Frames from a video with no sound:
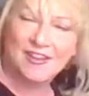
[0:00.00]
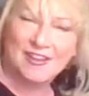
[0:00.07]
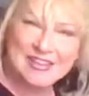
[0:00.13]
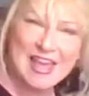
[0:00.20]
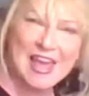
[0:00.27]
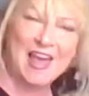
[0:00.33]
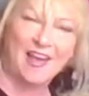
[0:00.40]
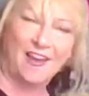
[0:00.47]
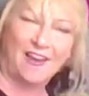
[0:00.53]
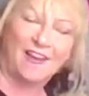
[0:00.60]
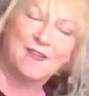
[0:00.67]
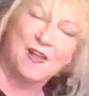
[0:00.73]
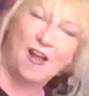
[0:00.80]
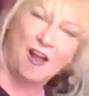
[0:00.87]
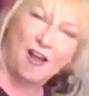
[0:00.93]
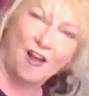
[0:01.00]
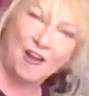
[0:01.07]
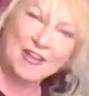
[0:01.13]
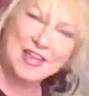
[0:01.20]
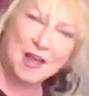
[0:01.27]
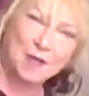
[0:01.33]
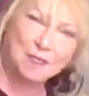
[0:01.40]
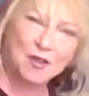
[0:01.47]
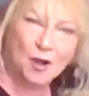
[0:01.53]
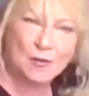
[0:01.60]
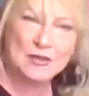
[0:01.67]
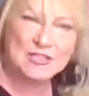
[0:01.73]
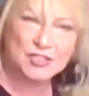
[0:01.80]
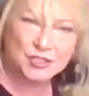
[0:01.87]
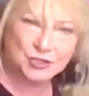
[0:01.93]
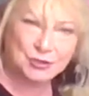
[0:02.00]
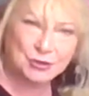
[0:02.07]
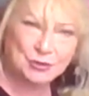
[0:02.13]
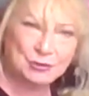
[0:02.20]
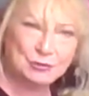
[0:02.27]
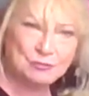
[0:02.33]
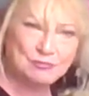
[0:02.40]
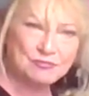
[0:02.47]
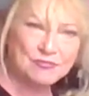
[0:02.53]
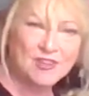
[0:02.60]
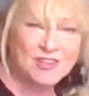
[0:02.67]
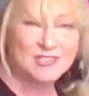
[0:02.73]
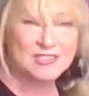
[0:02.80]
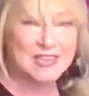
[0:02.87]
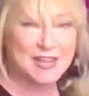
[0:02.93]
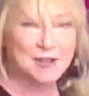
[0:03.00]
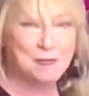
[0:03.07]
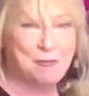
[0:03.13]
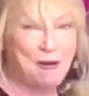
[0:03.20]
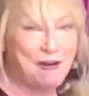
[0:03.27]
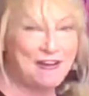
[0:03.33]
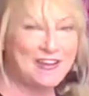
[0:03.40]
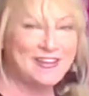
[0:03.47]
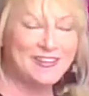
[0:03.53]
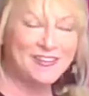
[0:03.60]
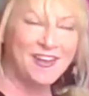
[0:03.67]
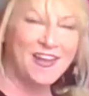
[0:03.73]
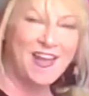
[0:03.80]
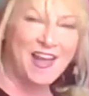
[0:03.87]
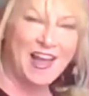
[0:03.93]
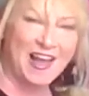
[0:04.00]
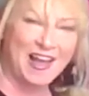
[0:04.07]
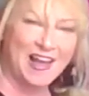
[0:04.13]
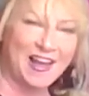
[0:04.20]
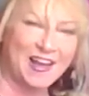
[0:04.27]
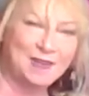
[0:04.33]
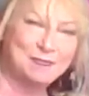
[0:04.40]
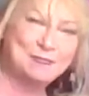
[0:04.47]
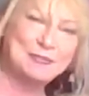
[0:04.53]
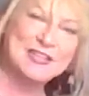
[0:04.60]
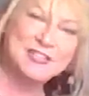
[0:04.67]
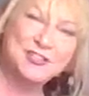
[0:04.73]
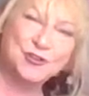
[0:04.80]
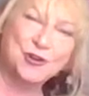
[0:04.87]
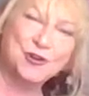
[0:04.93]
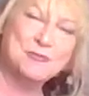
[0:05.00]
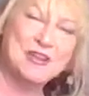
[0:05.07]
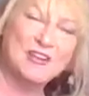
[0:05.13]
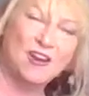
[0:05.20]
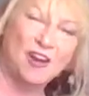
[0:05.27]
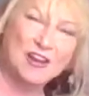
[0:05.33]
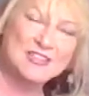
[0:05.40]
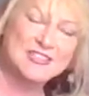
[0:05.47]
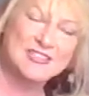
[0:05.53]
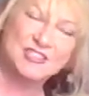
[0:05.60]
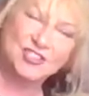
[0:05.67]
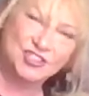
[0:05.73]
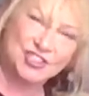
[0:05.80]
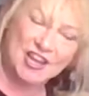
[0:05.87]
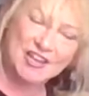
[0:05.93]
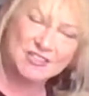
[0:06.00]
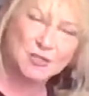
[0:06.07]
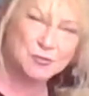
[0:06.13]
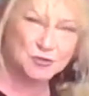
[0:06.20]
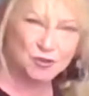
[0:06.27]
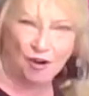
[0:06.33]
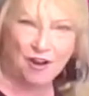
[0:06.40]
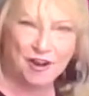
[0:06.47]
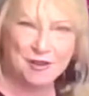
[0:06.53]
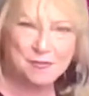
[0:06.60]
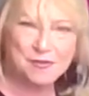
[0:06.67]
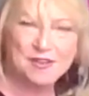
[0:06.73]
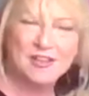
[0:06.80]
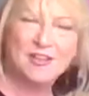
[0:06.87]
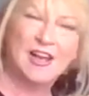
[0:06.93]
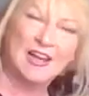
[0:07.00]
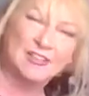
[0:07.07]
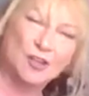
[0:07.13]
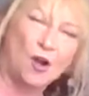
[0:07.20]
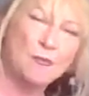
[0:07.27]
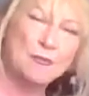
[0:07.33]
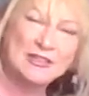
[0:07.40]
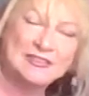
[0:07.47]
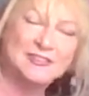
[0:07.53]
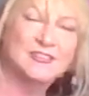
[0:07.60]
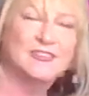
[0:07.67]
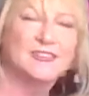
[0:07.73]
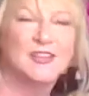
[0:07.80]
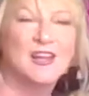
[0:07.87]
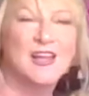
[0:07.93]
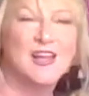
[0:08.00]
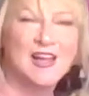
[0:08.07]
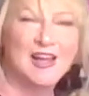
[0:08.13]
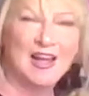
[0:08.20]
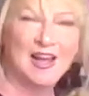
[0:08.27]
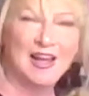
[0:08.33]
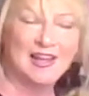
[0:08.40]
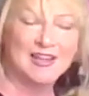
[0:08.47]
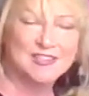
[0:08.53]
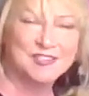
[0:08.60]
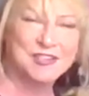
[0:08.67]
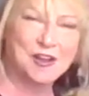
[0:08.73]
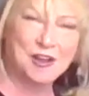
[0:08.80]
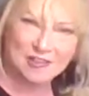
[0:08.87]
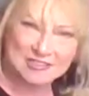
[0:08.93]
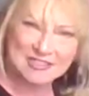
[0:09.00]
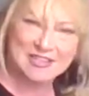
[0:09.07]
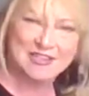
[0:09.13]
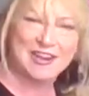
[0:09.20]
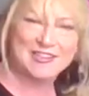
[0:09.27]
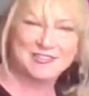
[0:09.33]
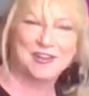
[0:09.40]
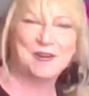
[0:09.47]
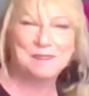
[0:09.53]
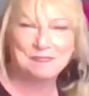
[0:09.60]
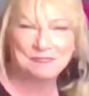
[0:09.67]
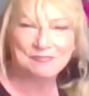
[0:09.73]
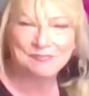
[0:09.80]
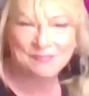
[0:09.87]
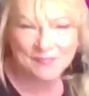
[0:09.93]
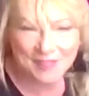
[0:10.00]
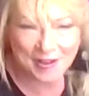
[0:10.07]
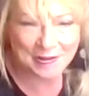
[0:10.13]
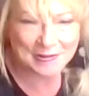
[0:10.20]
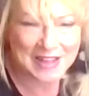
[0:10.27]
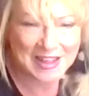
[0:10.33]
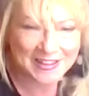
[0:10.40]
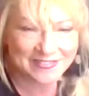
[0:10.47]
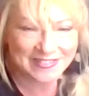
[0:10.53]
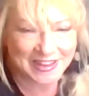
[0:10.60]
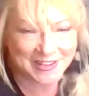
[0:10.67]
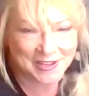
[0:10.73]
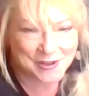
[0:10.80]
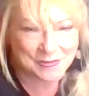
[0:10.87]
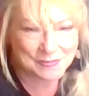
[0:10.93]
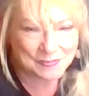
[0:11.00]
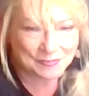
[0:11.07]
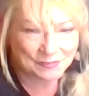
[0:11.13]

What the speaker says: yeah, I am going to say goodbye. Please join me, like, share, subscribe, and comment. And I'll see you next time. Okay, thank you.